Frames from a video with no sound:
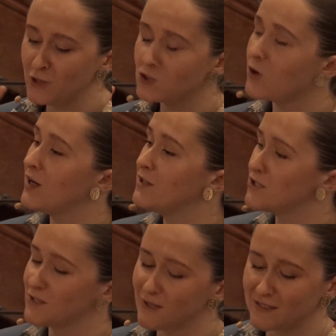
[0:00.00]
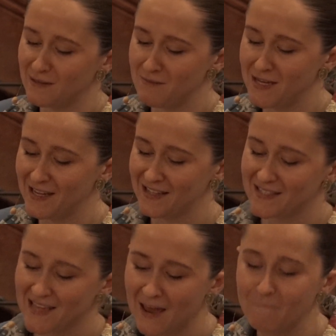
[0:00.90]
Jordan just looked at me and
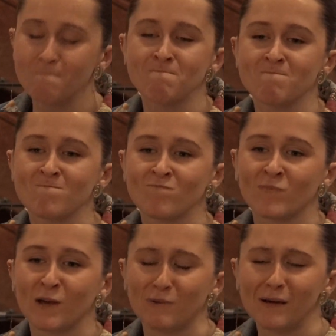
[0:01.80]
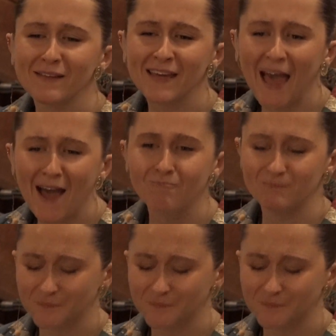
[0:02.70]
said, "Really, Kat?